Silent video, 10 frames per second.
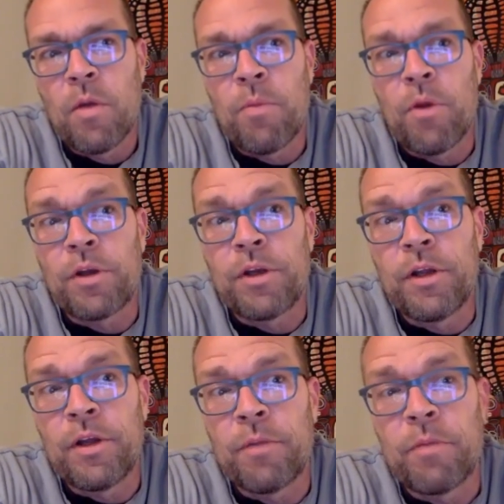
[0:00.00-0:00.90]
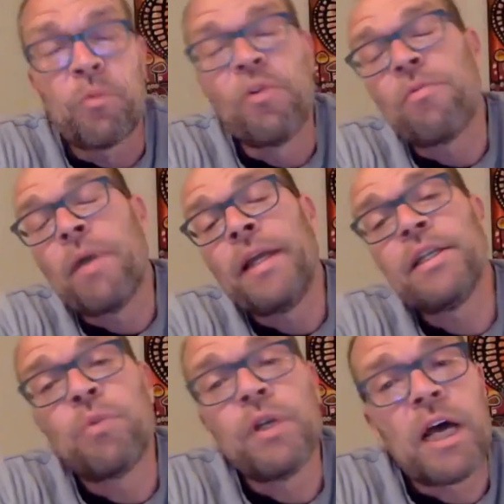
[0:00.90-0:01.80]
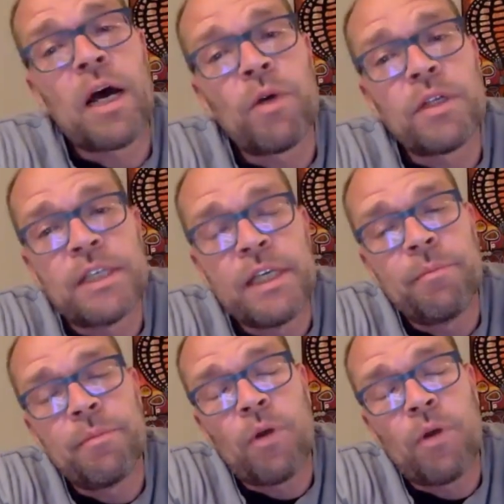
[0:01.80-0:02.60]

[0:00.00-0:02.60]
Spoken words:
But we've managed with our team,